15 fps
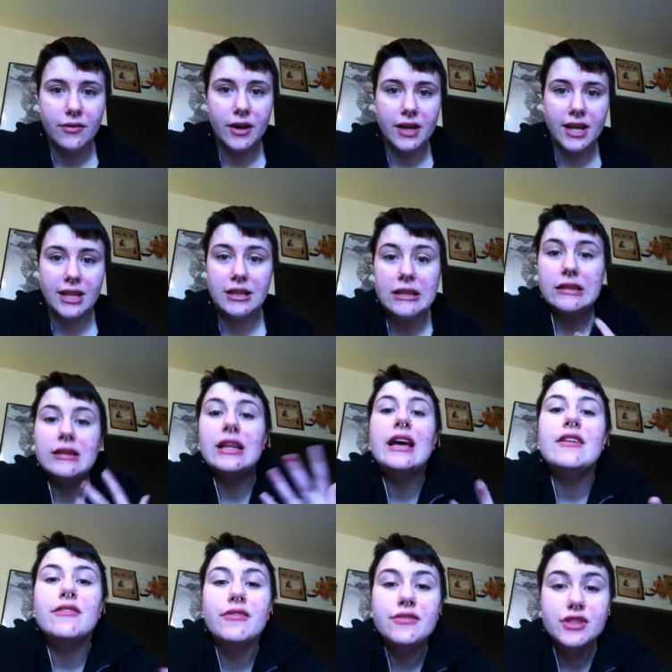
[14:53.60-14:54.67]
fucking
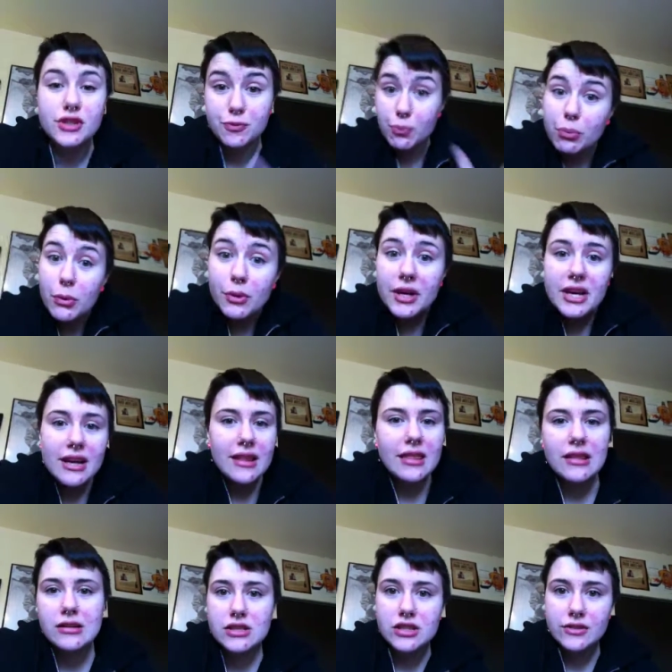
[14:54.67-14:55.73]
live. Just
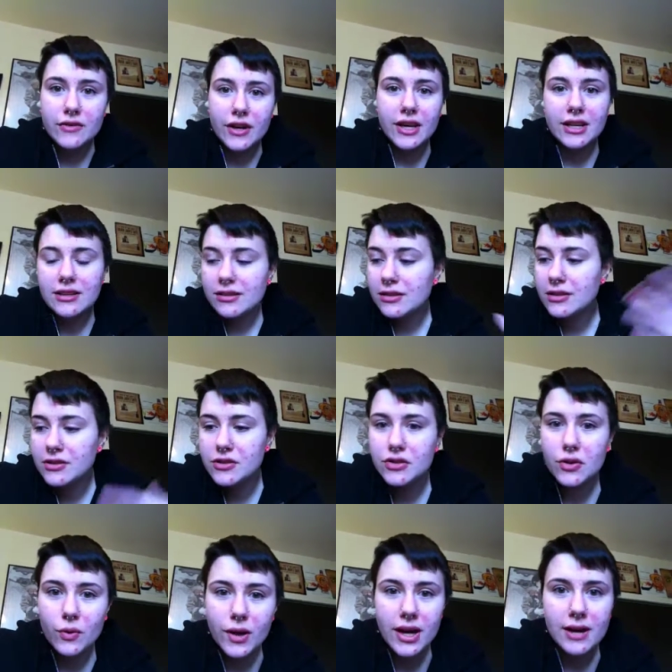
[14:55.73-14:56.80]
breathe. Just fucking
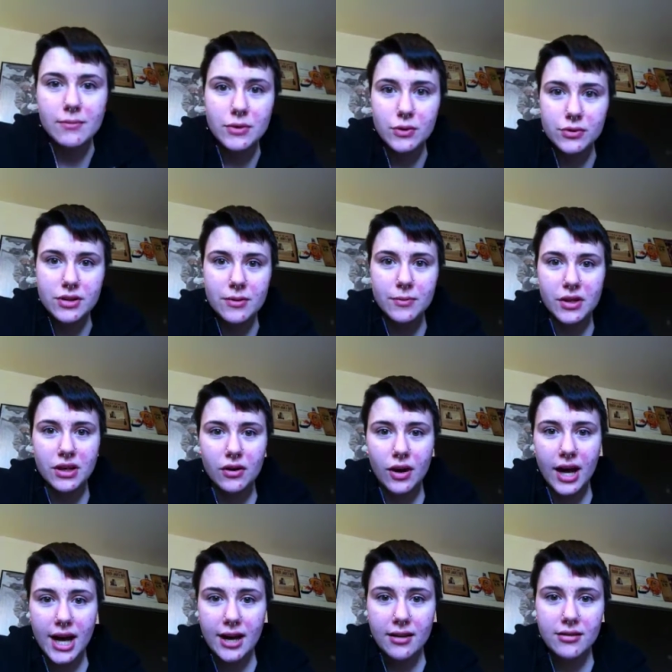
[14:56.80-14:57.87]
scream. Do something,
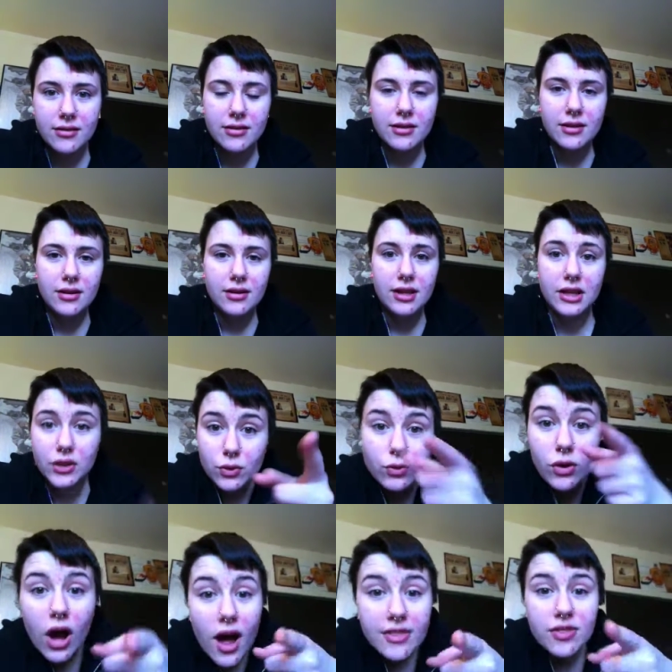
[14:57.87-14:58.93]
okay? You
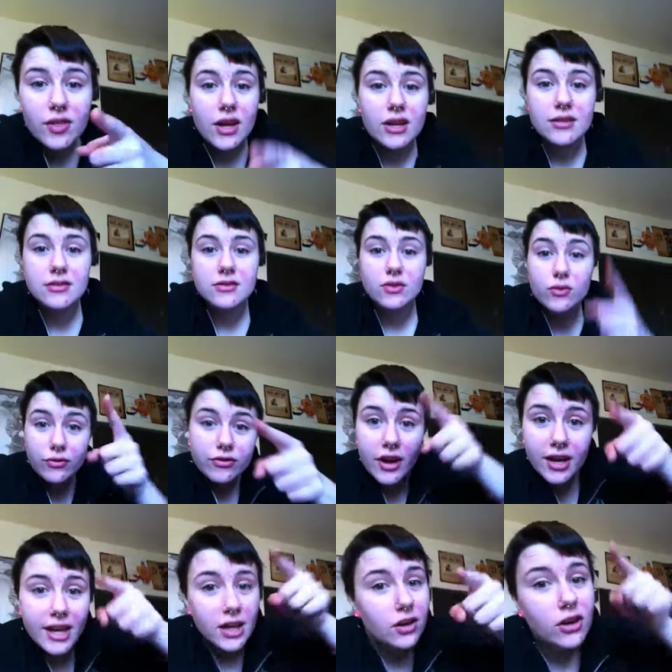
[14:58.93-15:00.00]
got this. You
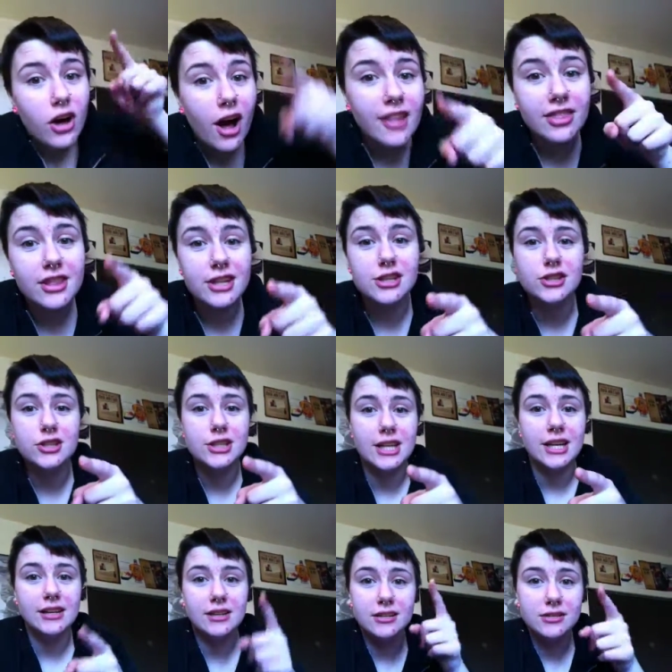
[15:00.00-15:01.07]
fucking got this
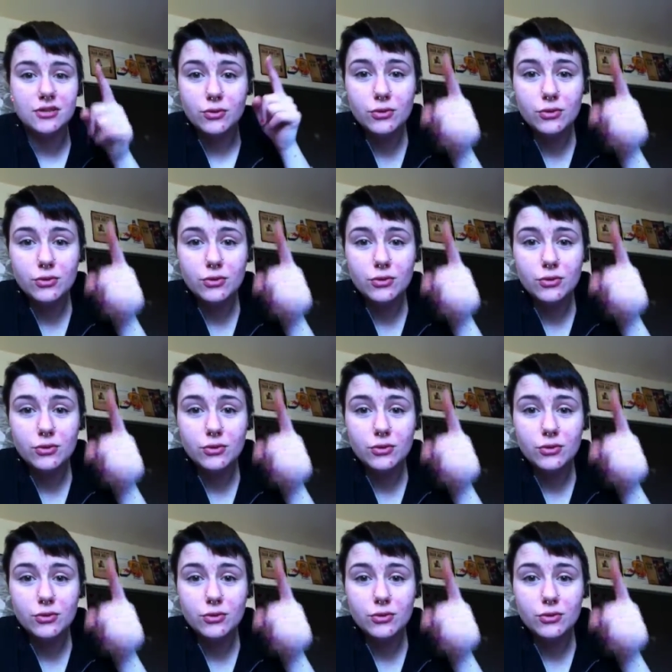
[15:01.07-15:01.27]
shit, because